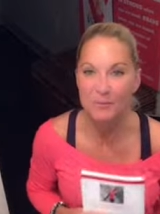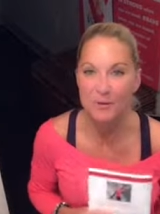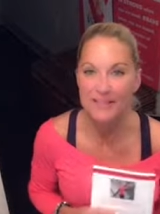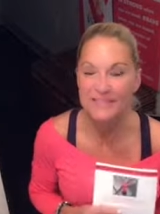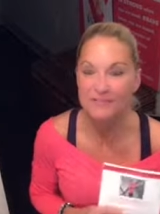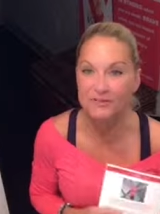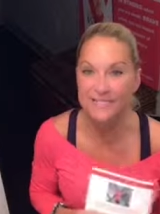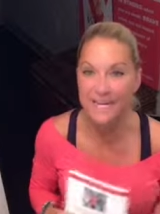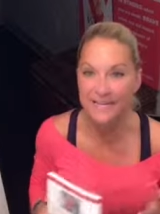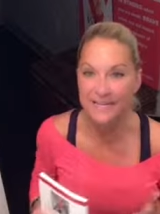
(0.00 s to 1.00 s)
with different
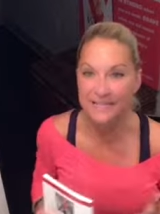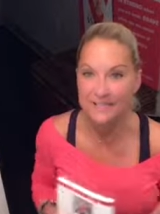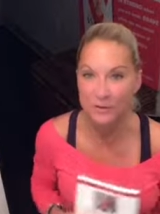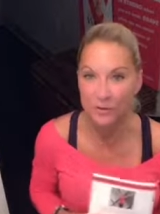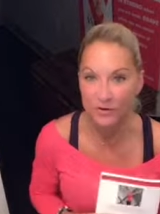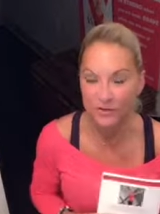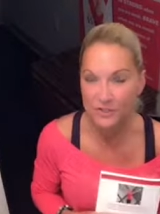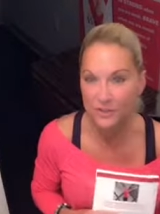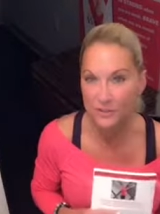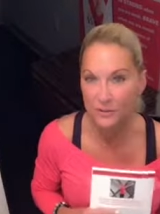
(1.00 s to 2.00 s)
techniques in order
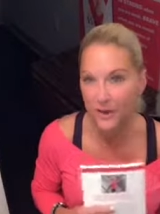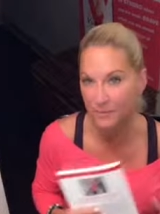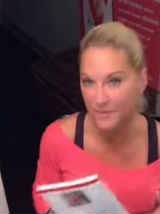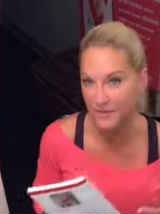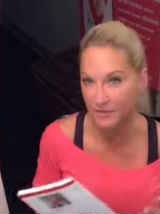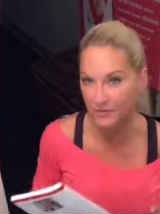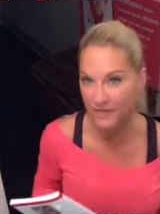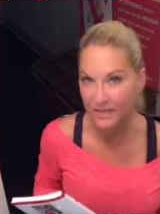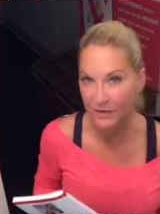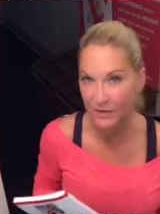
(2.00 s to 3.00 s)
to help myself
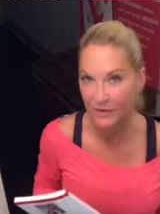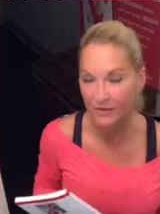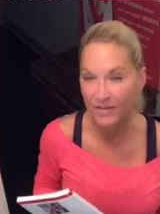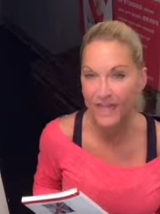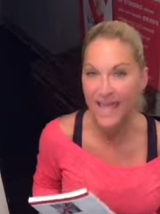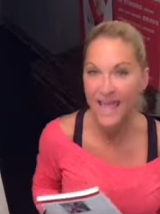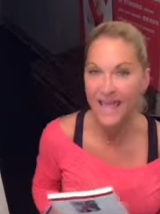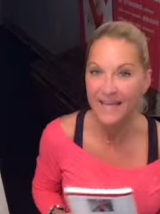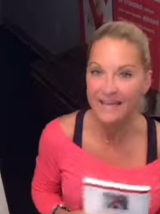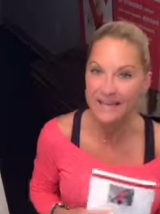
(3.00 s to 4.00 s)
heal
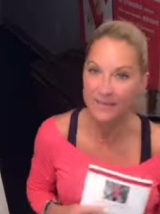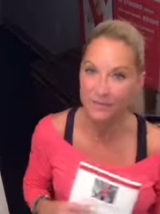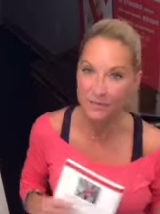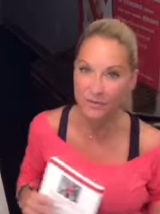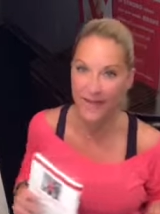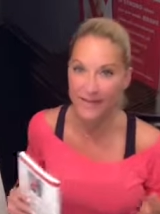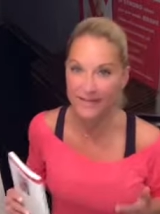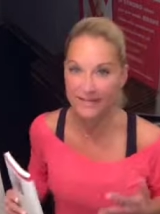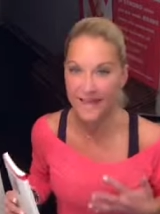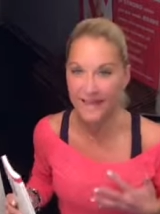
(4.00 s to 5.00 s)
and get through
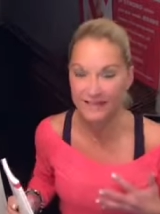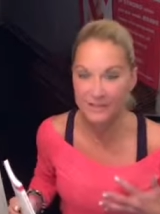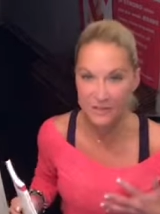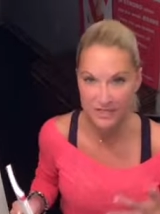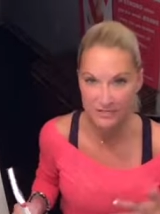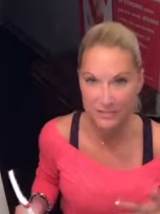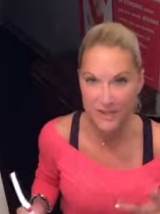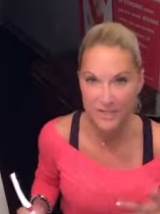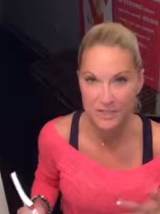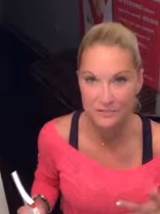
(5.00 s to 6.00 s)
that
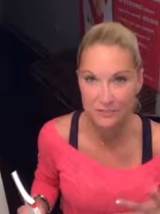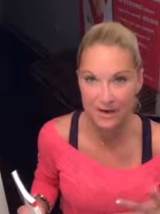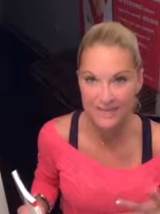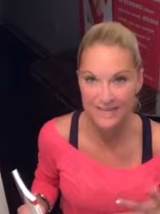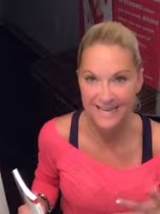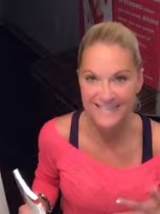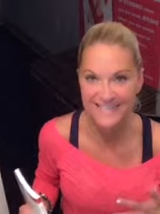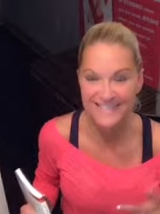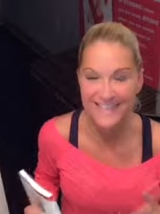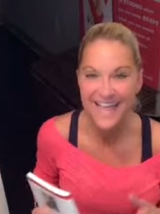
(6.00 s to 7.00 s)
transformation
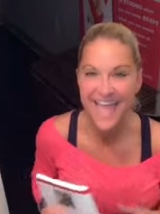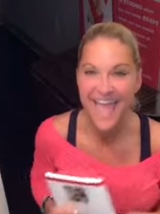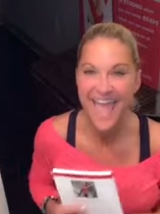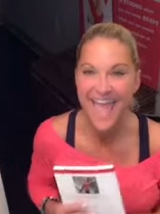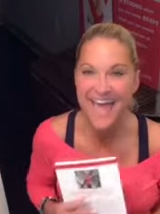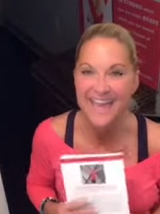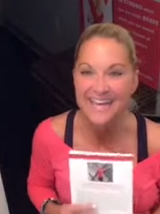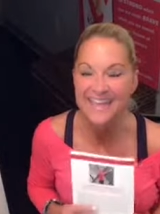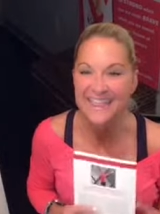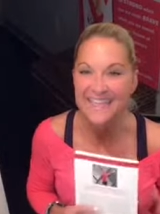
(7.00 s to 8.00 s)
process. And
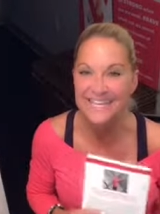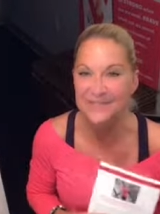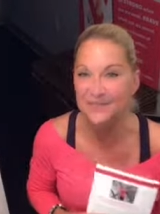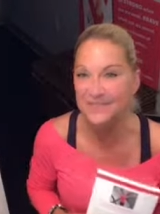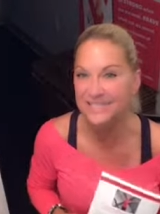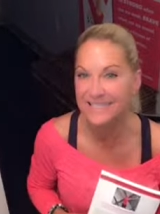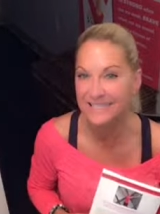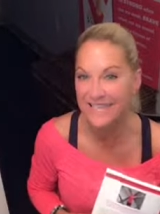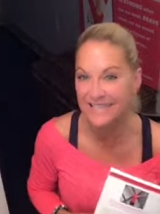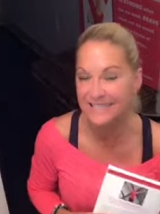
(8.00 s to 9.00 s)
these are
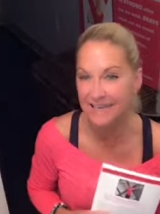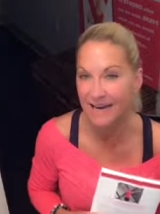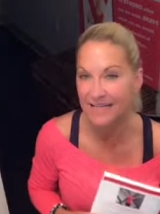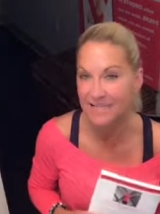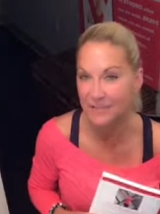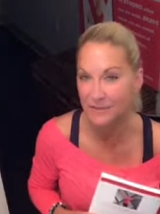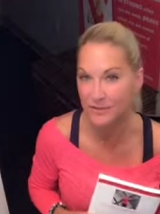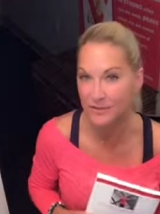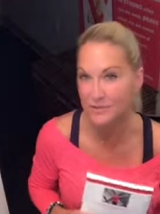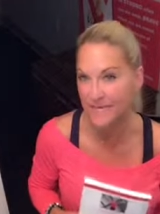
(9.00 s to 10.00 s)
things that I still
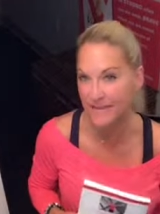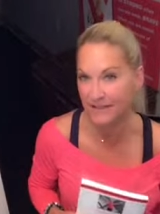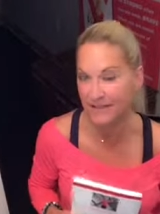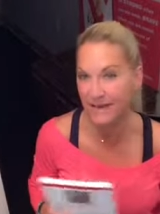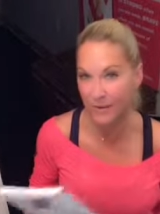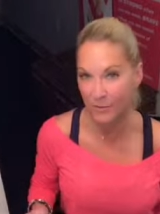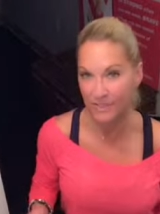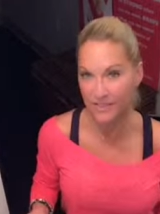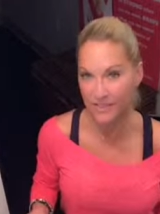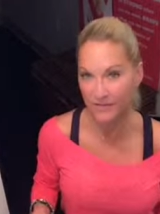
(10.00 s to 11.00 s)
do daily, and I
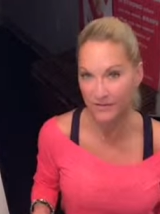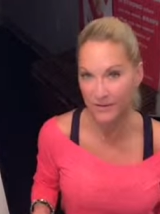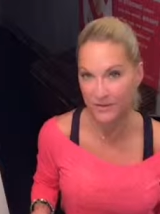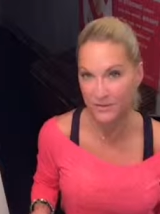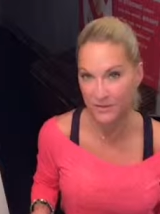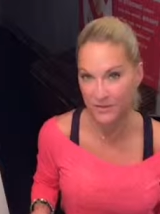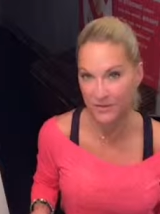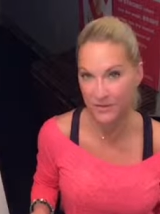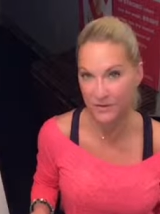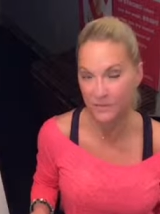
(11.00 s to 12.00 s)
wanted to share those
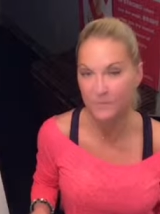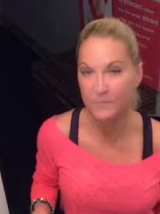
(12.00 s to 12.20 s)
with you.